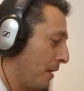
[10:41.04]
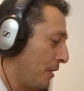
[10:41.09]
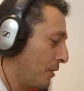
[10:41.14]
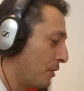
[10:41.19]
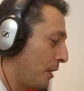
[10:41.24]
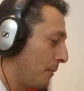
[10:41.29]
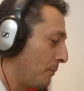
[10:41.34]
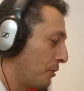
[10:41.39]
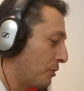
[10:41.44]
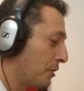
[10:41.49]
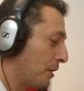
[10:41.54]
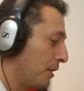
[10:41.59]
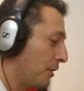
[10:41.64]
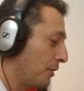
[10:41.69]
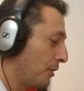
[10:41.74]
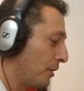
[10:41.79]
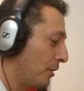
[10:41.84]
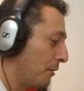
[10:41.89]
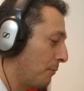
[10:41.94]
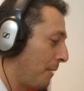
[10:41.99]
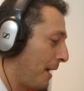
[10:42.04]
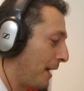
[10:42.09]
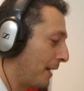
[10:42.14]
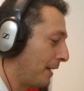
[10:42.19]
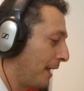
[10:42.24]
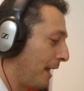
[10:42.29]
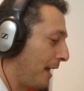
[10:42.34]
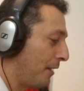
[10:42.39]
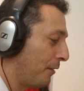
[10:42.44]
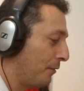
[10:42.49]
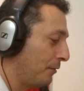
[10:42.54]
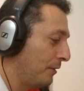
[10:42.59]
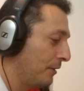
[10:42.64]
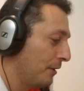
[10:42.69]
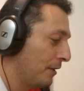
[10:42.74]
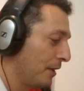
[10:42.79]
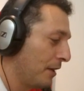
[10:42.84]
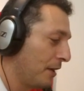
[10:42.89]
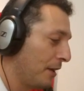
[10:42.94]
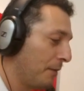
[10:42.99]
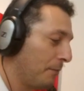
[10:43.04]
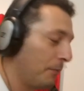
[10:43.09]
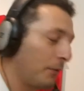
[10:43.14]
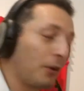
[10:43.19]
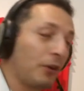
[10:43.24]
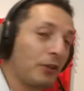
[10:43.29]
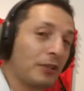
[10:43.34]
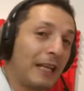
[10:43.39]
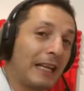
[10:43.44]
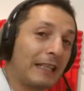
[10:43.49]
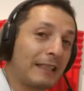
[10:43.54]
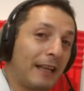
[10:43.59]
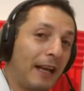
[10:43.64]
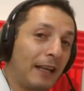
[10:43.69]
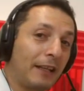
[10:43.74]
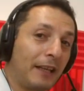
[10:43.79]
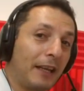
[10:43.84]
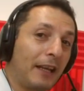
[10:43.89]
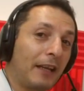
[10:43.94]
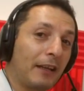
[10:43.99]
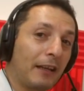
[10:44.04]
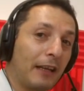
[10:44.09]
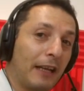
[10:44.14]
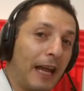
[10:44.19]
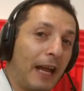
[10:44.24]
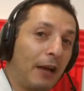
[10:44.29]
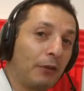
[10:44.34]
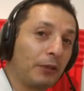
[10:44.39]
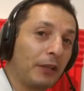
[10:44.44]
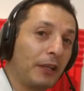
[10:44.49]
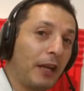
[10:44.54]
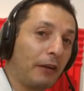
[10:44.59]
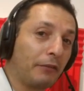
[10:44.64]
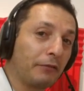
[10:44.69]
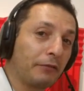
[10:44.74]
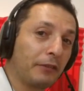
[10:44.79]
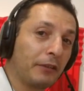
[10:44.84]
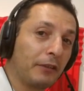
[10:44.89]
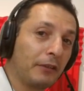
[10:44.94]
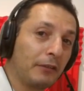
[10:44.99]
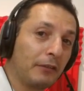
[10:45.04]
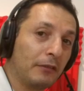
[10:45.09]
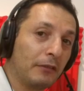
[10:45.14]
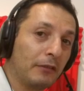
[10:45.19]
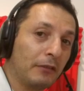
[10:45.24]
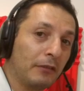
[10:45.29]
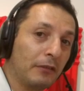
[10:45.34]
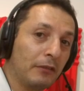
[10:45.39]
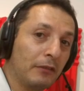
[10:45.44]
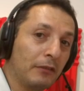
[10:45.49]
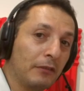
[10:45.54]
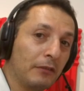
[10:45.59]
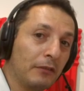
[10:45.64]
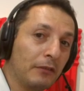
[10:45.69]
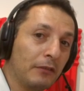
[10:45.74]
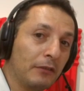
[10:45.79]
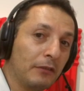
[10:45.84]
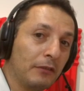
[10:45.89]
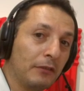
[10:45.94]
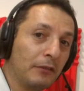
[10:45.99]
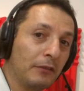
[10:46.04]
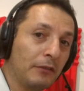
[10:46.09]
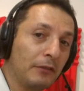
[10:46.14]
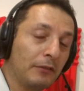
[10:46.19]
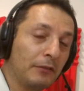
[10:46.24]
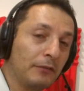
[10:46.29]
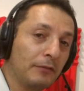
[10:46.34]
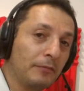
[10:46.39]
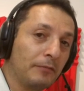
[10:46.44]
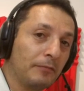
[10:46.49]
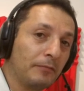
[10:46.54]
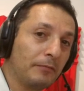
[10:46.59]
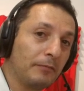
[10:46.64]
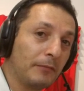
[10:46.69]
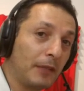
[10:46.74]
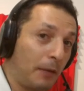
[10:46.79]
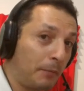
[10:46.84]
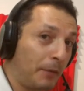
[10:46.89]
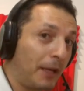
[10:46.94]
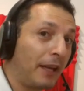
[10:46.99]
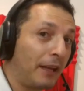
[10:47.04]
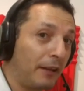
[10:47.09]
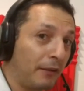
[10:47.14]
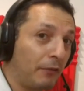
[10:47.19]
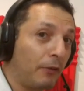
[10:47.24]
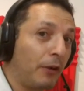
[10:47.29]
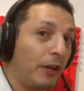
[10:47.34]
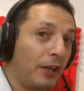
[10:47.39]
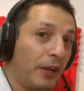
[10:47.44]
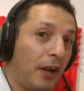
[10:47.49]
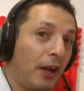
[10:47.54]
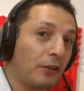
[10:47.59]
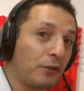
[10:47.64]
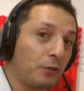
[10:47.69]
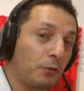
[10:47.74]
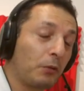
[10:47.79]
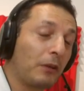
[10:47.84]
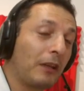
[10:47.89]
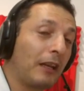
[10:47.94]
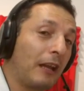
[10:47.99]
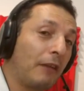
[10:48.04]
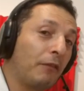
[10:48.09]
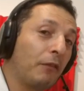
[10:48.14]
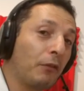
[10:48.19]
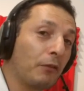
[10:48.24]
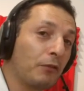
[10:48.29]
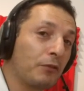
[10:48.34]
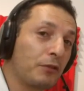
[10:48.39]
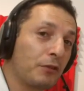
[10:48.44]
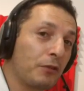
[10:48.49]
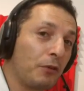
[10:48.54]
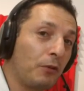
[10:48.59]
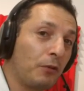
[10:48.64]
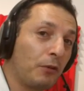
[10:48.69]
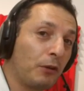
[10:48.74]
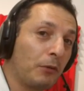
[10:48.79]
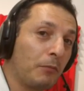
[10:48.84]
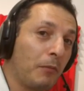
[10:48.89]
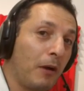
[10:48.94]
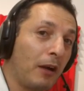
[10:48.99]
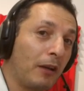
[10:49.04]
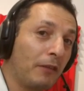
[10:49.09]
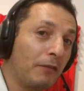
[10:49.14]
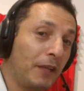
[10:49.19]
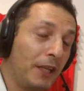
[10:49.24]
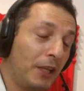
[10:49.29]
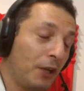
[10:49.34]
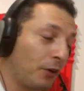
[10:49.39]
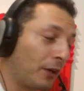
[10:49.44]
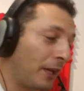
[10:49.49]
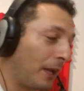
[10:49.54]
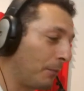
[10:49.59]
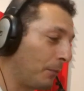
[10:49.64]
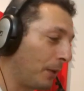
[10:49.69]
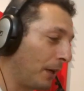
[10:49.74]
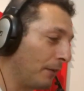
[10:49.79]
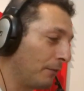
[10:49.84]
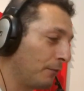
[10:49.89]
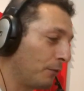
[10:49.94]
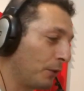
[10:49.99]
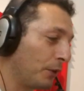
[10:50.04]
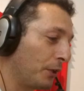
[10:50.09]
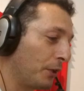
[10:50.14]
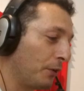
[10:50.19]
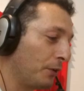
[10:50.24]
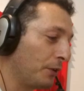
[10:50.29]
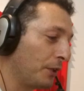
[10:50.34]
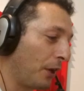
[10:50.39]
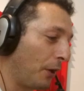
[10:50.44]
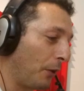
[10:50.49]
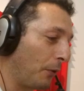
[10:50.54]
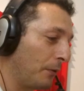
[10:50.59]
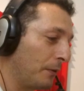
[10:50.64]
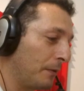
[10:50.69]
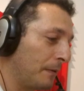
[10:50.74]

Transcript: So I'm just going to turn it back down because that's, I think, loud enough. I'm getting really nice good levels on my video camera for the audio.